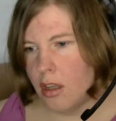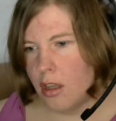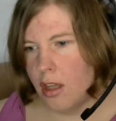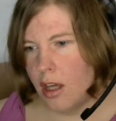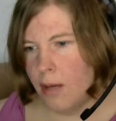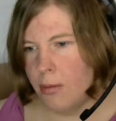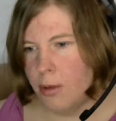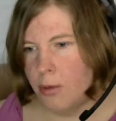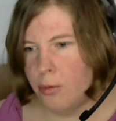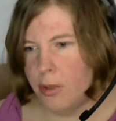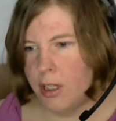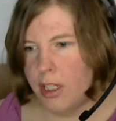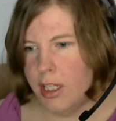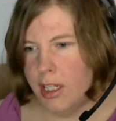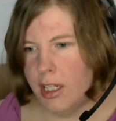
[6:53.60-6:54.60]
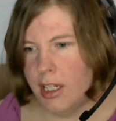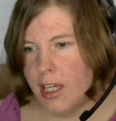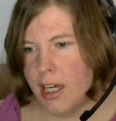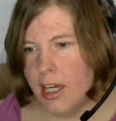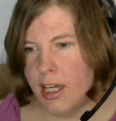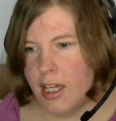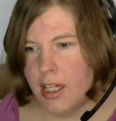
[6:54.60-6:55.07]
I've been working
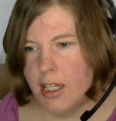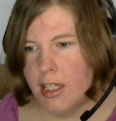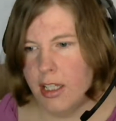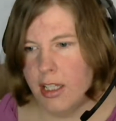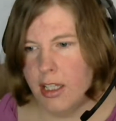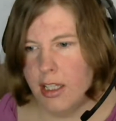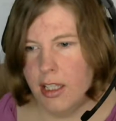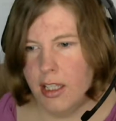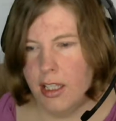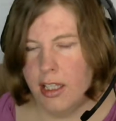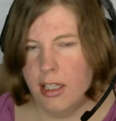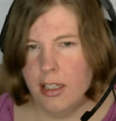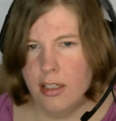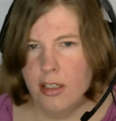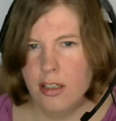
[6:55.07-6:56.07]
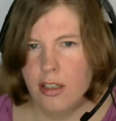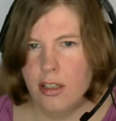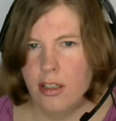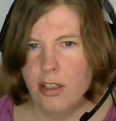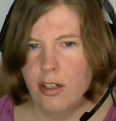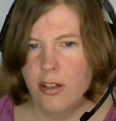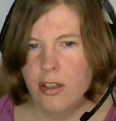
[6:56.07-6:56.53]
at eating
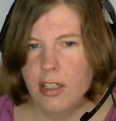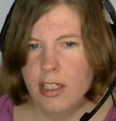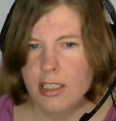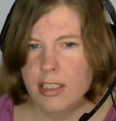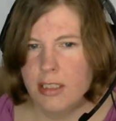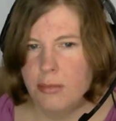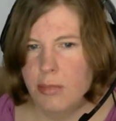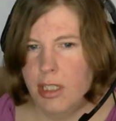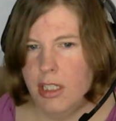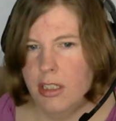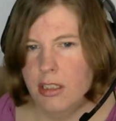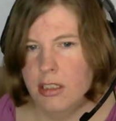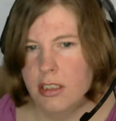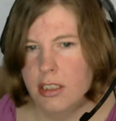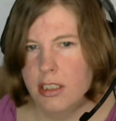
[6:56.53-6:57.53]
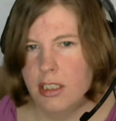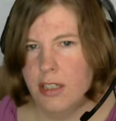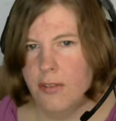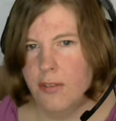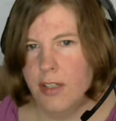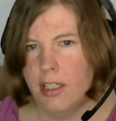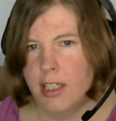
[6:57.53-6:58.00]
a little less meat and stuff
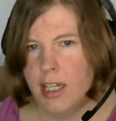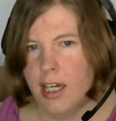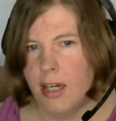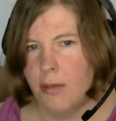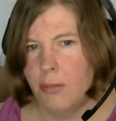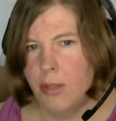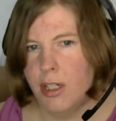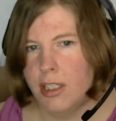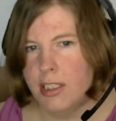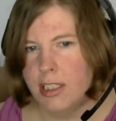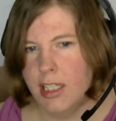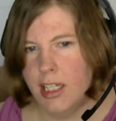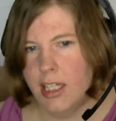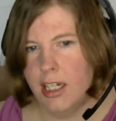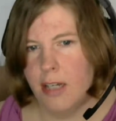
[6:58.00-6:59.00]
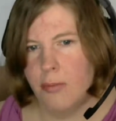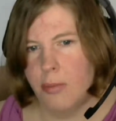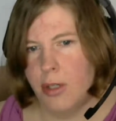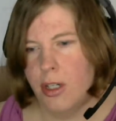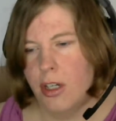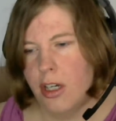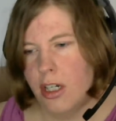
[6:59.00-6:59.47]
like that. I'm gonna take it up
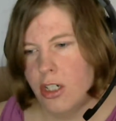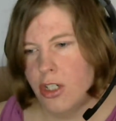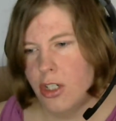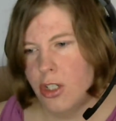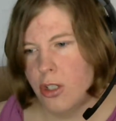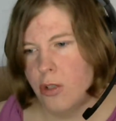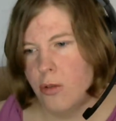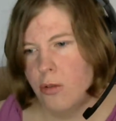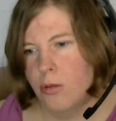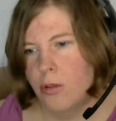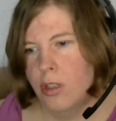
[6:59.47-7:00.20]
a notch, so